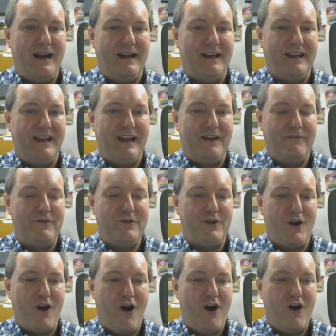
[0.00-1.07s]
Again, if you
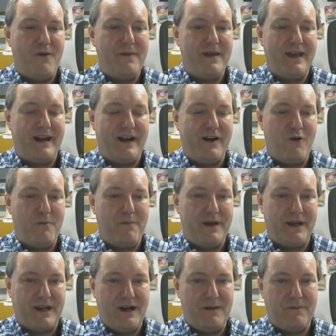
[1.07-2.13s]
call me and I don't
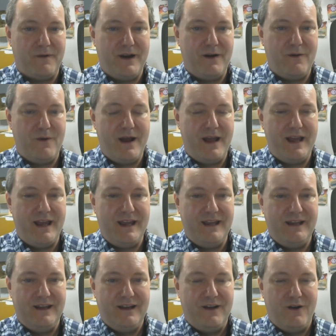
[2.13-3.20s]
pick up right
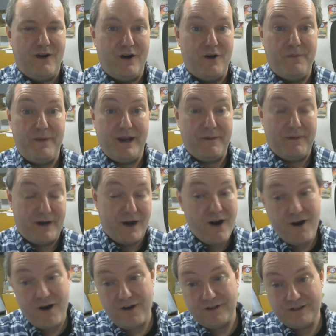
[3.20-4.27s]
away, or I don't pick up at
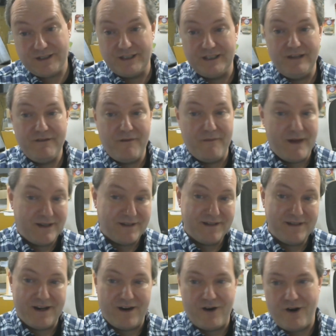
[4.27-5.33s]
all, just leave a
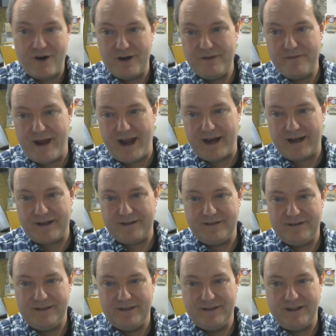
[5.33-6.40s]
message. I'll call you back.
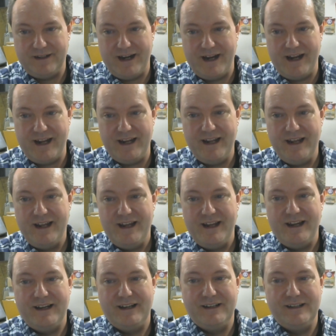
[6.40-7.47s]
Okay?
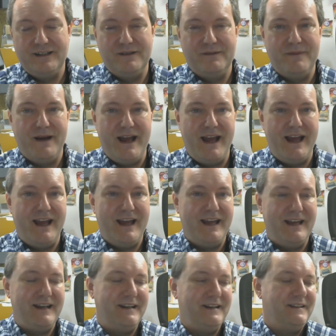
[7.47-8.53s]

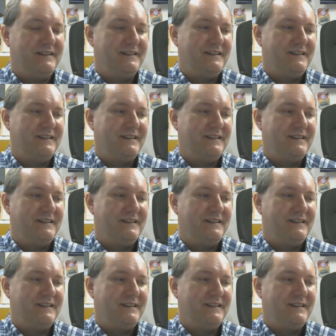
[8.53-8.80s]
And